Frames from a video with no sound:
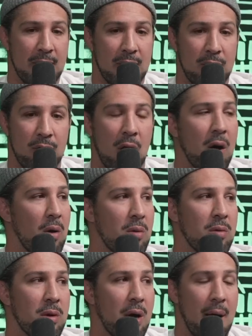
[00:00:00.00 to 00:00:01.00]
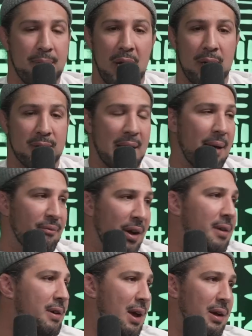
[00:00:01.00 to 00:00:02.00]
You know I'm taking Stamp
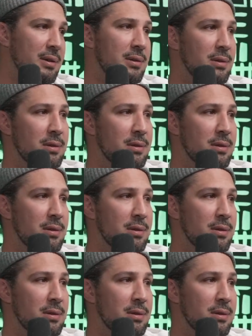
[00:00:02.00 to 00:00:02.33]
Fairtex. Yep.